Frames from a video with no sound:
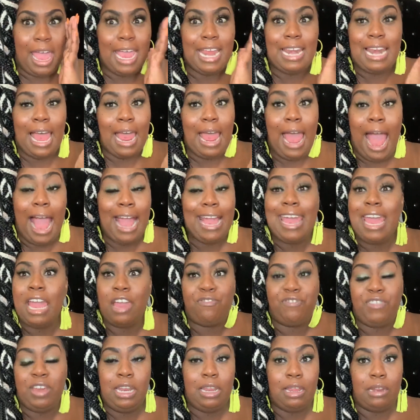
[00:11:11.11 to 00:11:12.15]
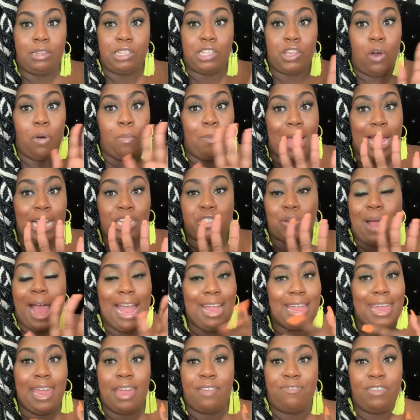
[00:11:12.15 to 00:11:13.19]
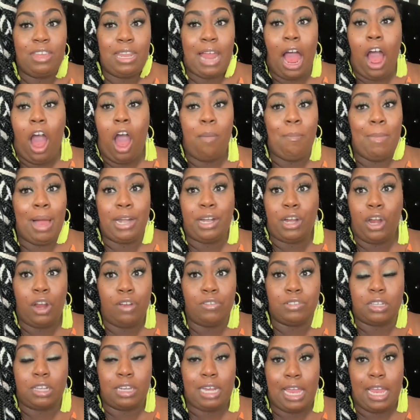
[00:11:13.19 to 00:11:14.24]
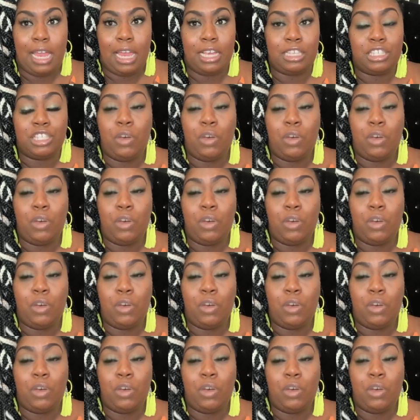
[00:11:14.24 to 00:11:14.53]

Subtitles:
And I can't feel it. So mind you, I can't feel, all my nerves are dead.